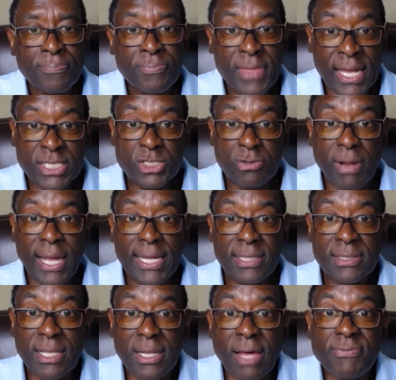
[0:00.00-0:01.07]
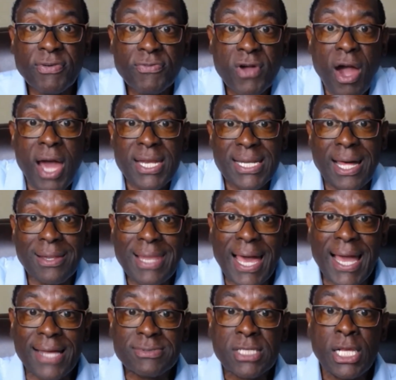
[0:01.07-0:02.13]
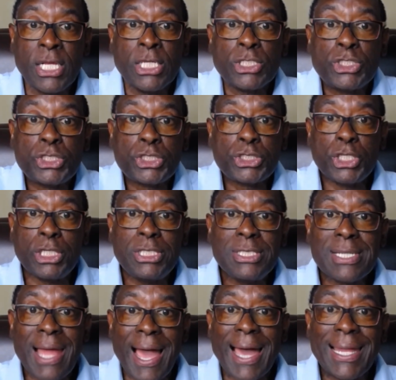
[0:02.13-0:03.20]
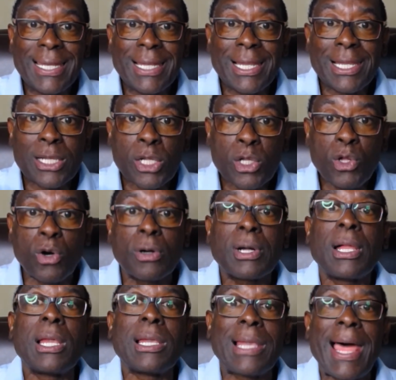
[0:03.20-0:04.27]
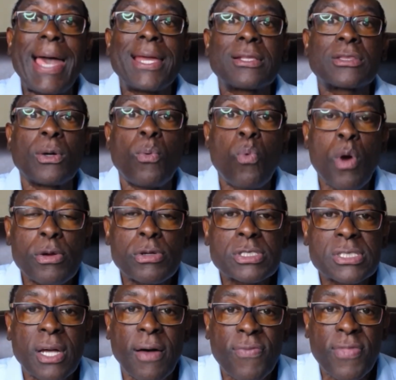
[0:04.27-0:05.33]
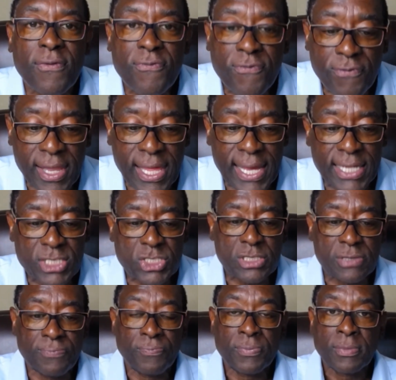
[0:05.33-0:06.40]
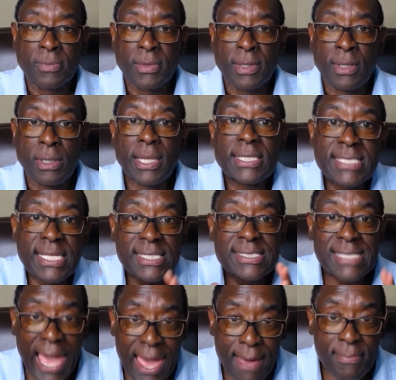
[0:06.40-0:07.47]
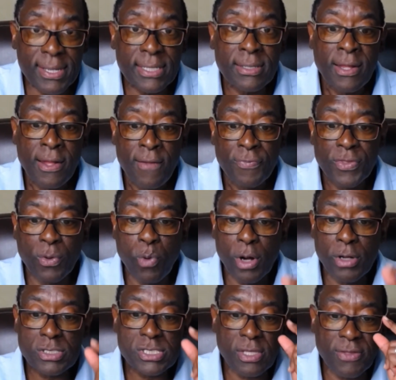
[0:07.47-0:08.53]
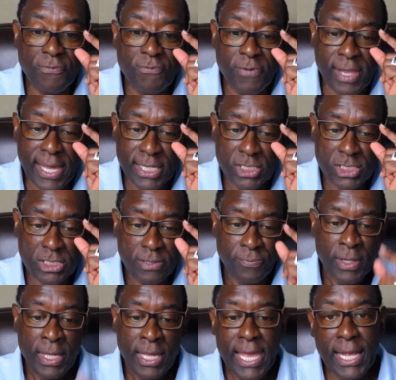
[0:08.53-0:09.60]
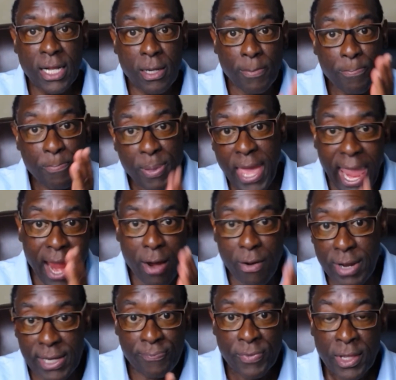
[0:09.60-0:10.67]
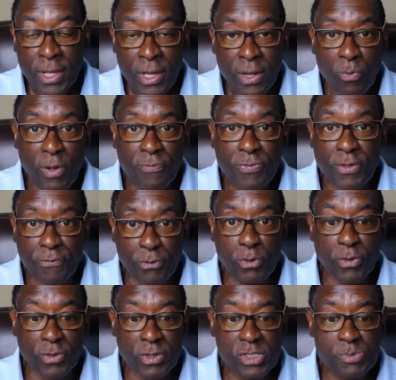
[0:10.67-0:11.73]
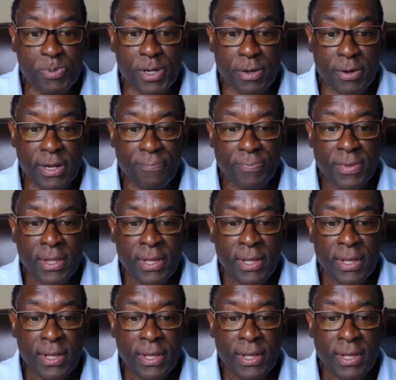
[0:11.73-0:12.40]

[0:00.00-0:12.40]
That's right. The love of God in our lives should not look like the works of the flesh. Let's examine the works of the flesh and compare it with the fruit of the Spirit.